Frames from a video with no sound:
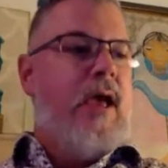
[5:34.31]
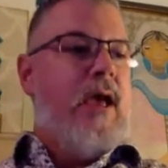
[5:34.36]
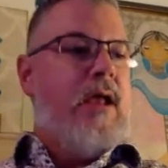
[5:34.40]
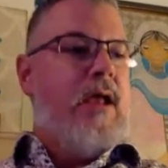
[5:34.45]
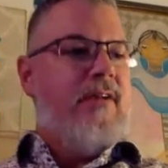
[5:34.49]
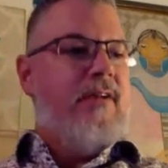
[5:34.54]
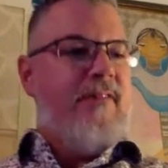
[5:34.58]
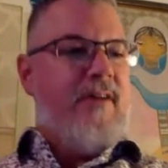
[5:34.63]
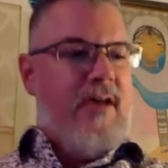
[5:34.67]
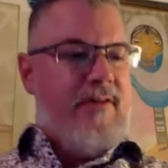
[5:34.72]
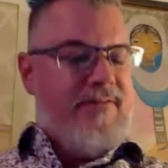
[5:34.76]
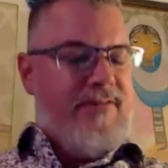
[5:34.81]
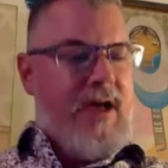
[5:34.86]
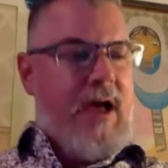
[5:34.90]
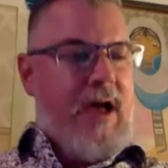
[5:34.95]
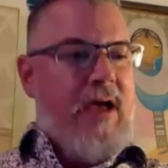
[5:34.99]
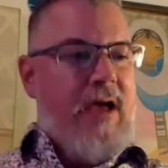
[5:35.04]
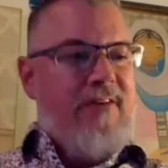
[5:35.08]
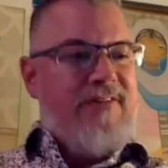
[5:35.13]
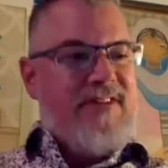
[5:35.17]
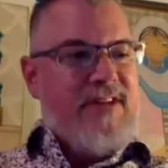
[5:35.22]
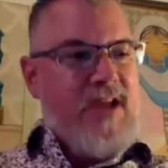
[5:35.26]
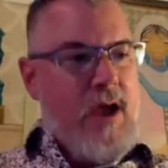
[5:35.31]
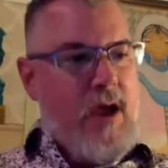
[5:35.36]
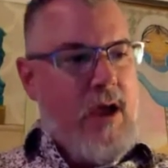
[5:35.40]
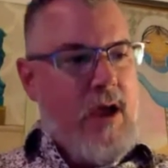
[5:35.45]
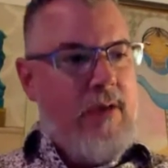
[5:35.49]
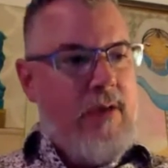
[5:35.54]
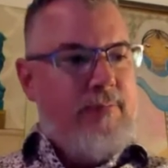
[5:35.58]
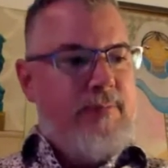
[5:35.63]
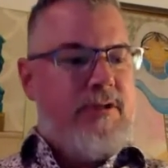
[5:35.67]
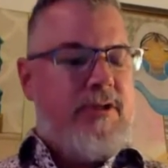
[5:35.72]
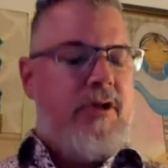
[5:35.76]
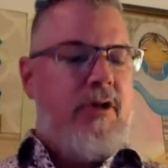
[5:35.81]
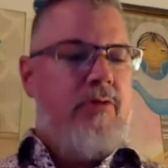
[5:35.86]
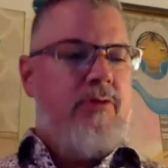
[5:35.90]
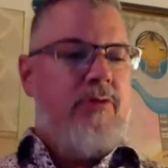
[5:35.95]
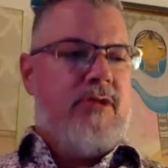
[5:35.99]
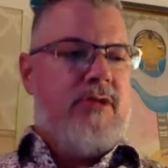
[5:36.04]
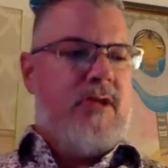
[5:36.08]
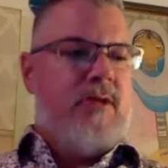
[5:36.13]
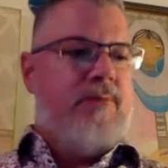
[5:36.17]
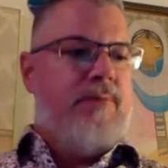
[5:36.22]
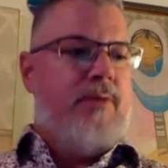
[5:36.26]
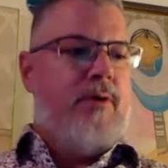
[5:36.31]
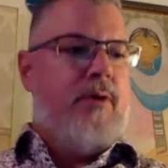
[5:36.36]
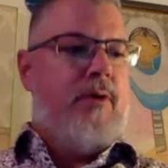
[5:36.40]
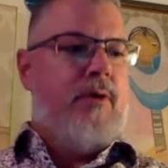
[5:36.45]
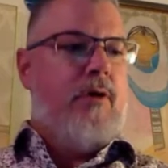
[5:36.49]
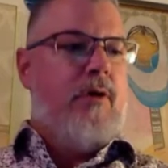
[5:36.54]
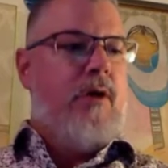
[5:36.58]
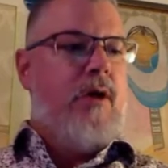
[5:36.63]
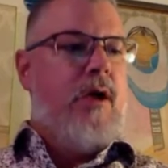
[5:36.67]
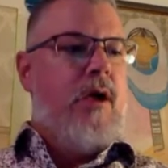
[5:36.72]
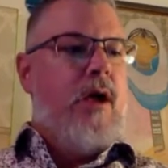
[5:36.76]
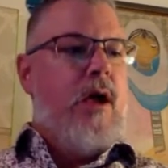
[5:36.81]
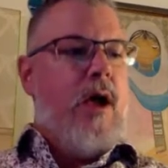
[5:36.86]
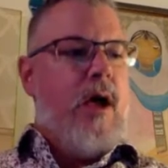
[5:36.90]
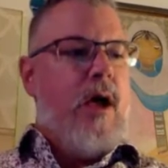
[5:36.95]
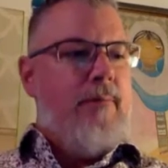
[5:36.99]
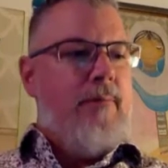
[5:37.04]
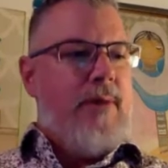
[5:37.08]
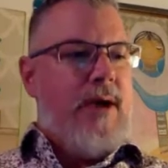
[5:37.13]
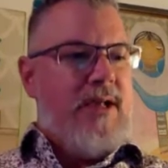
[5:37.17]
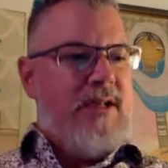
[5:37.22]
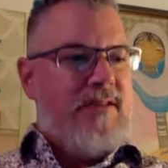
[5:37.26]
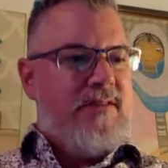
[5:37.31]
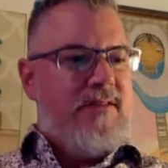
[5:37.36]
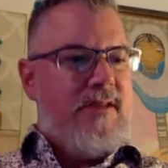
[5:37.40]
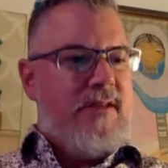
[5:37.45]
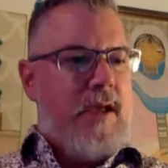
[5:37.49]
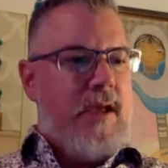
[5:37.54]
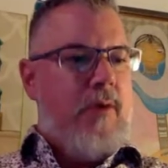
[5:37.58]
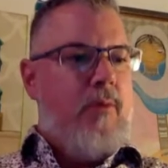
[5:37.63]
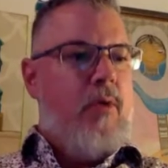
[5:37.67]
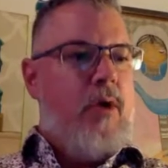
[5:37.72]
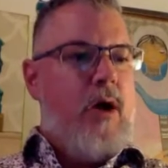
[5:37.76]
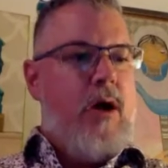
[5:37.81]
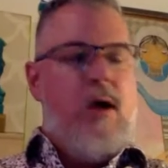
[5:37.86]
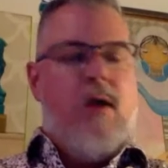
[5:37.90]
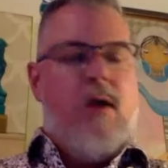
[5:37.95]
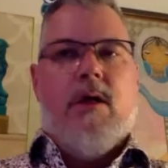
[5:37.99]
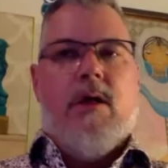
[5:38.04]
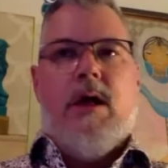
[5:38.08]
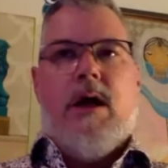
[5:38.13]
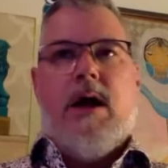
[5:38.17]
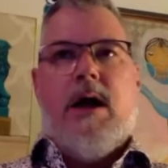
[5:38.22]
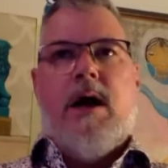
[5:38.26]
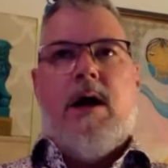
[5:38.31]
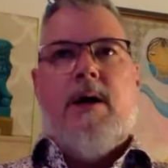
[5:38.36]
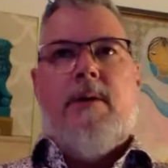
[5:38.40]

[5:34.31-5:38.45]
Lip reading: And if I have time to go deeper, I might say, well,